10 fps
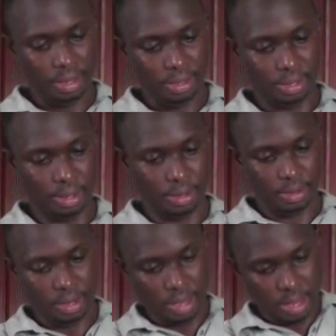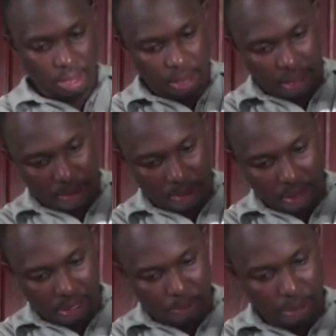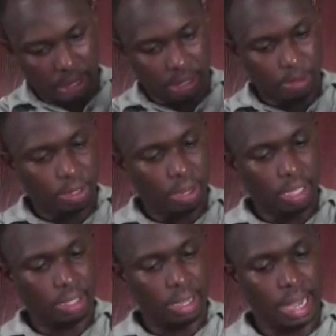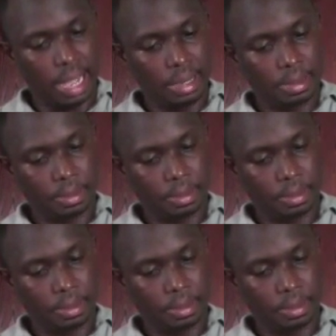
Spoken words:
So I'm going to sprinkle some salt on that.